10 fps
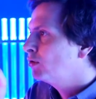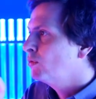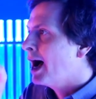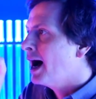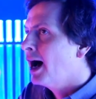
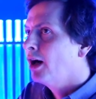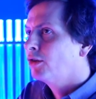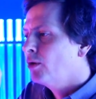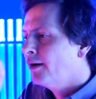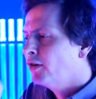to
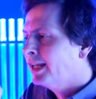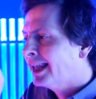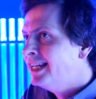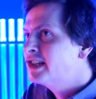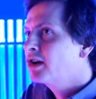have an
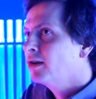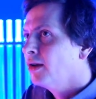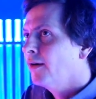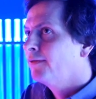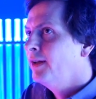addition
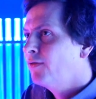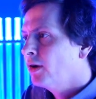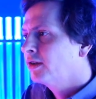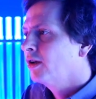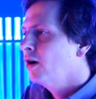of
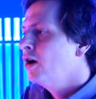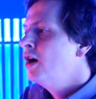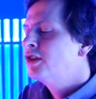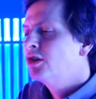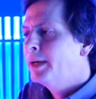different
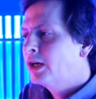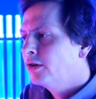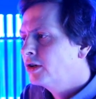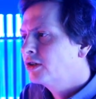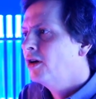
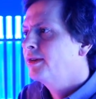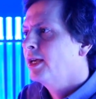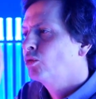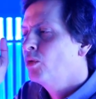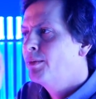semiconductors
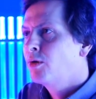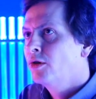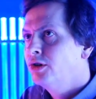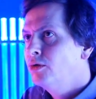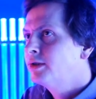that will
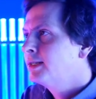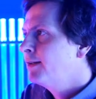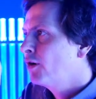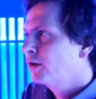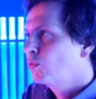produce
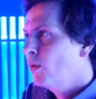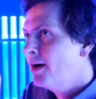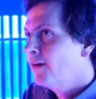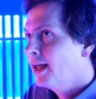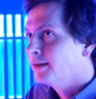different
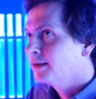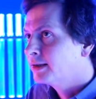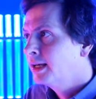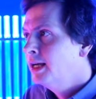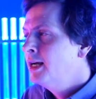
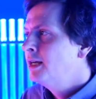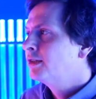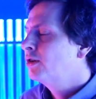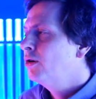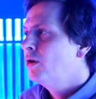wavelengths.
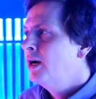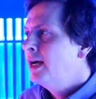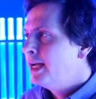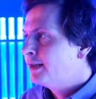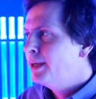
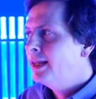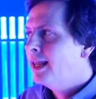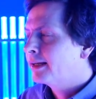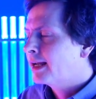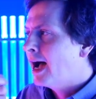So it means
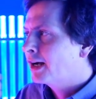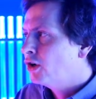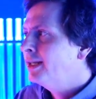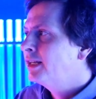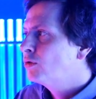that
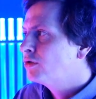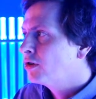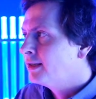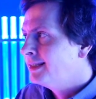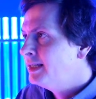according to
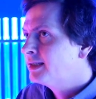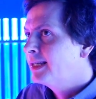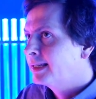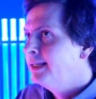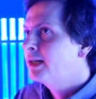this
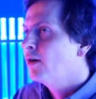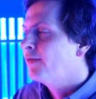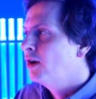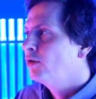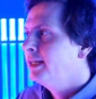technique of
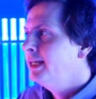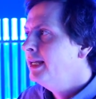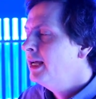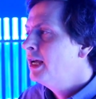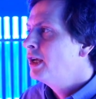
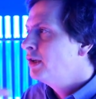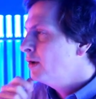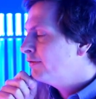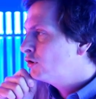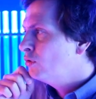LED, you
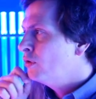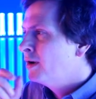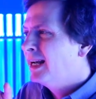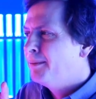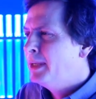have
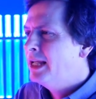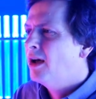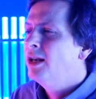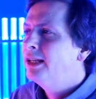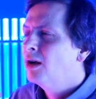to be a
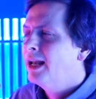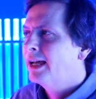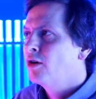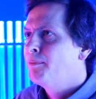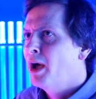little
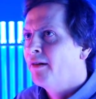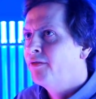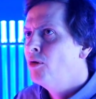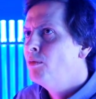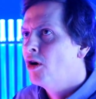like a
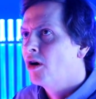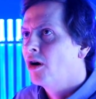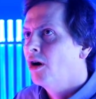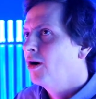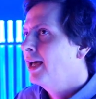perfumer,
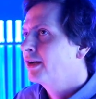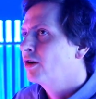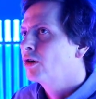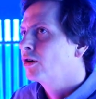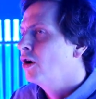or like
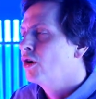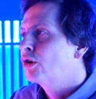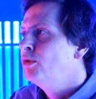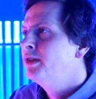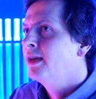
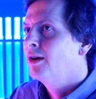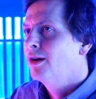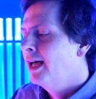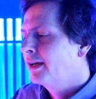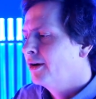
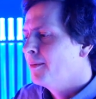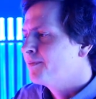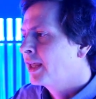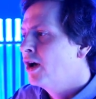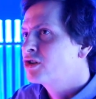
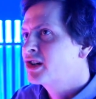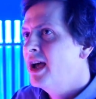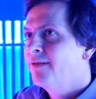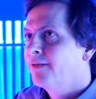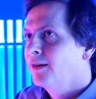a
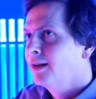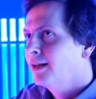chef.